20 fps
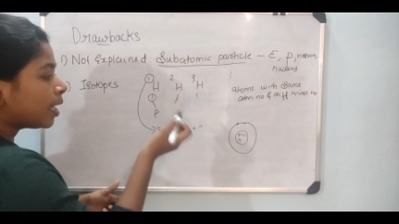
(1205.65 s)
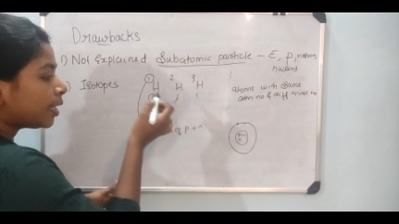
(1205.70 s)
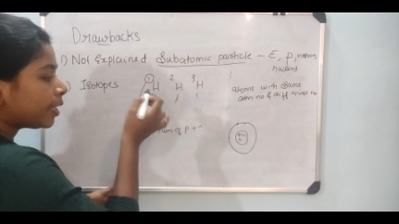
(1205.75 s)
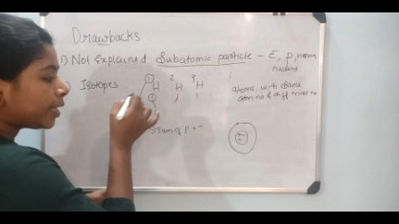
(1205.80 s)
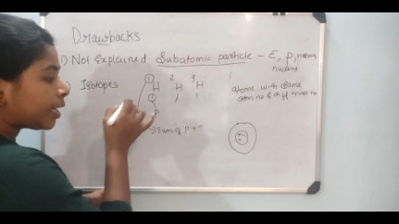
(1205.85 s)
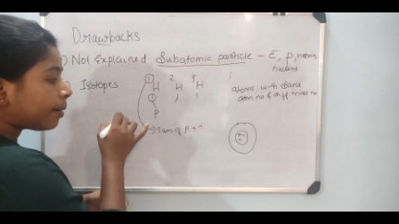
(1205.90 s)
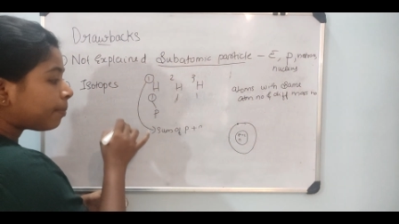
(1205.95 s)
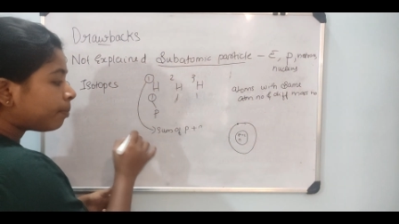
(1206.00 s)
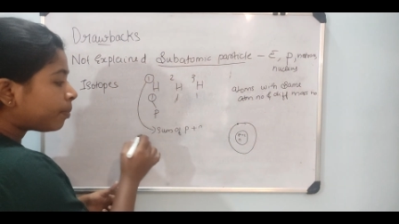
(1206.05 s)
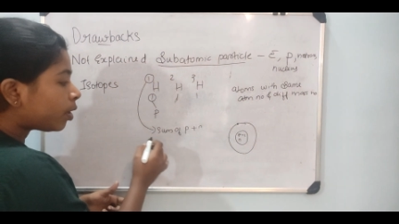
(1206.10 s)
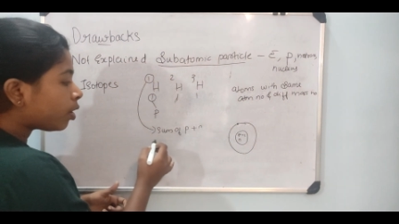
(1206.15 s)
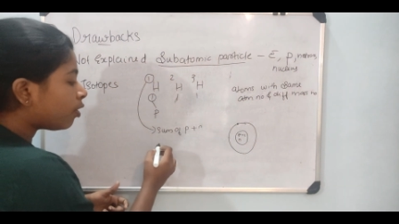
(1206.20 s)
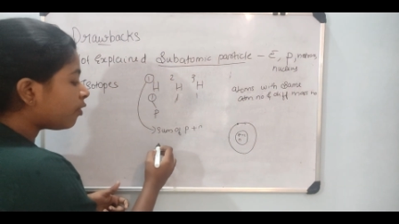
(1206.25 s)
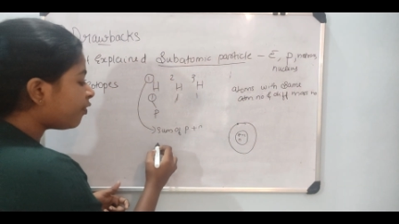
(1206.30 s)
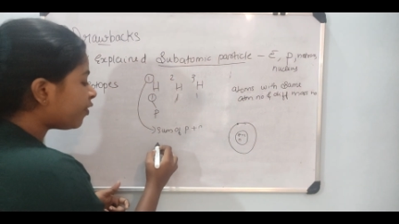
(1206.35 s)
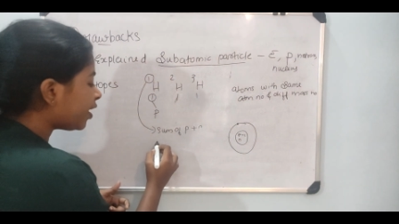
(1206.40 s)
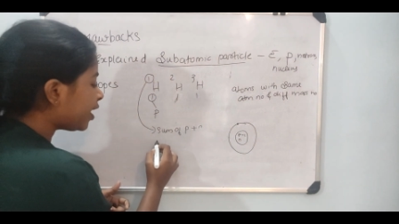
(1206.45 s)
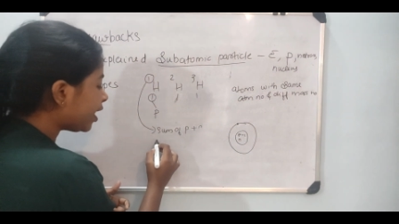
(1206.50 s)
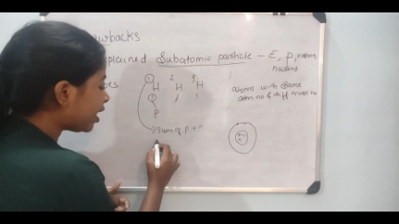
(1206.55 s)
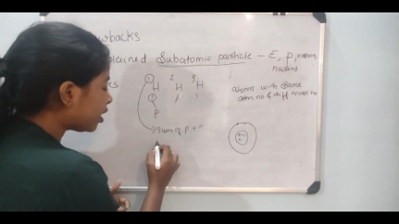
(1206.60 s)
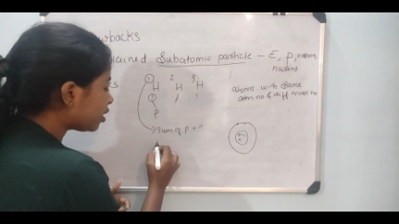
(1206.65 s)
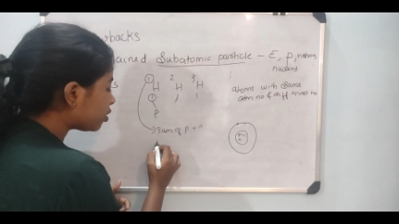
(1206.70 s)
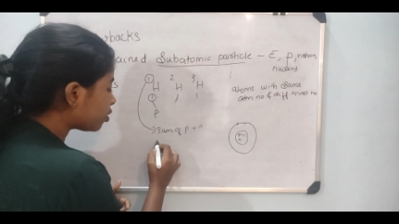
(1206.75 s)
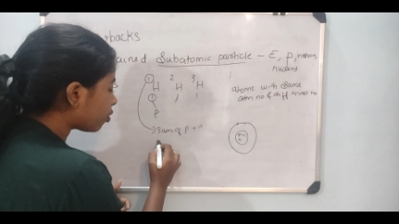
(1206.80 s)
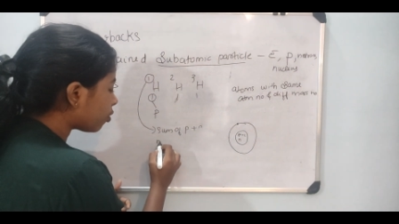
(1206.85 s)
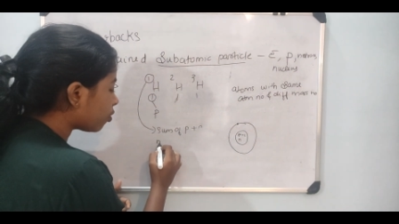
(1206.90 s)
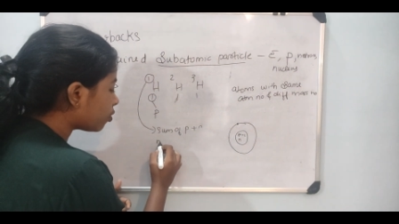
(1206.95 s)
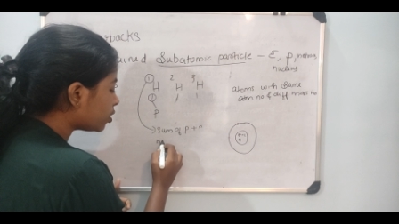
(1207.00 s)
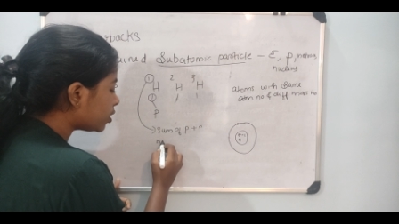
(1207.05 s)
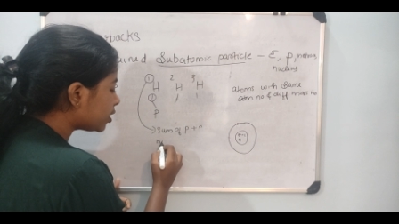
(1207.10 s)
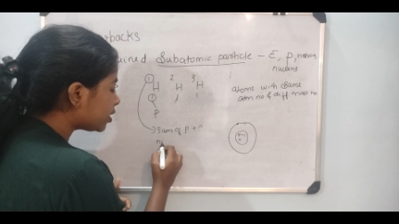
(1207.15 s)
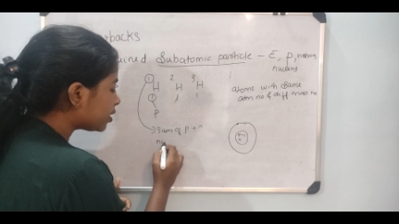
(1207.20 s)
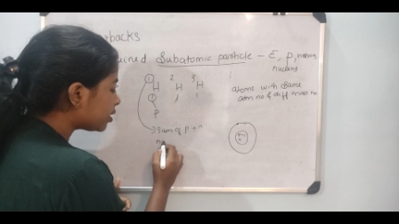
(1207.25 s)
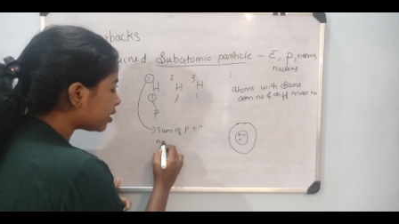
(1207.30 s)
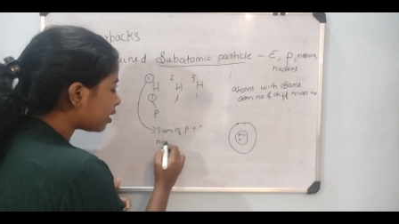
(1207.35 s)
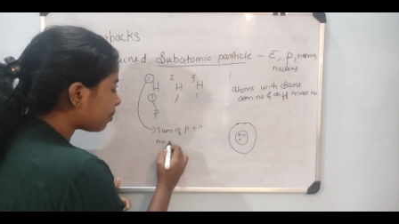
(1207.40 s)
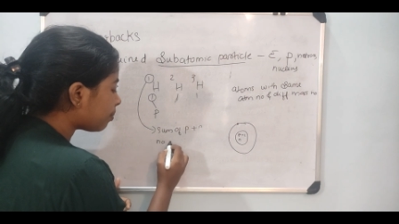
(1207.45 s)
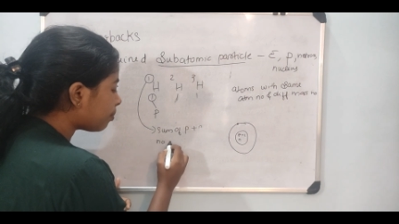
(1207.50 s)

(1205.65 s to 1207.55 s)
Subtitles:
Number of electrons